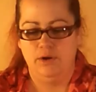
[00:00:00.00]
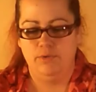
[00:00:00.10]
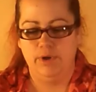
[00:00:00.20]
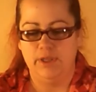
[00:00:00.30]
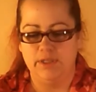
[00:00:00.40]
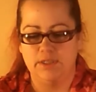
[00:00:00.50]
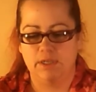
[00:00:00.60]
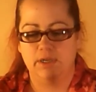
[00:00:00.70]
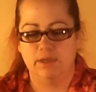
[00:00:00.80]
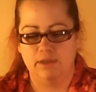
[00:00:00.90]
Really, it's
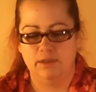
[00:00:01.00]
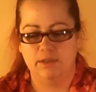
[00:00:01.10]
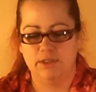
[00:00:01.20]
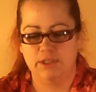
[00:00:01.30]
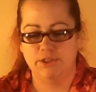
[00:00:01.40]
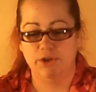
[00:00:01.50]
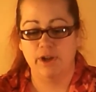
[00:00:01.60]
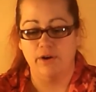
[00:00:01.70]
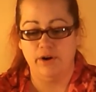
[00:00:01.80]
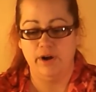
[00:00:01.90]
gonna
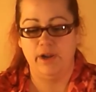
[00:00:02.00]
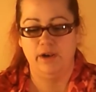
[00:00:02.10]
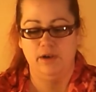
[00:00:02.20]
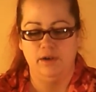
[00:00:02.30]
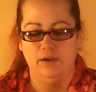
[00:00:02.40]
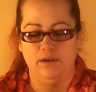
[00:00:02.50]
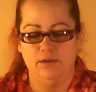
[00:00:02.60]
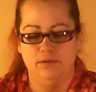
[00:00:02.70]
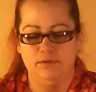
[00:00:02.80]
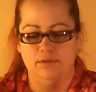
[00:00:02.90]
turn out great.
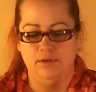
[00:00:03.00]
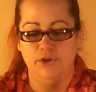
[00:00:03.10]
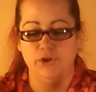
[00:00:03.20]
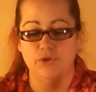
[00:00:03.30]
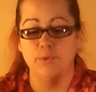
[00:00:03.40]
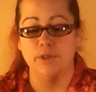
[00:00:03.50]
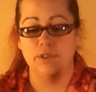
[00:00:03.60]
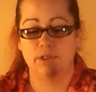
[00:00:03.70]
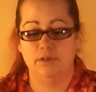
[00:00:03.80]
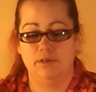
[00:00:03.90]
Yours will too.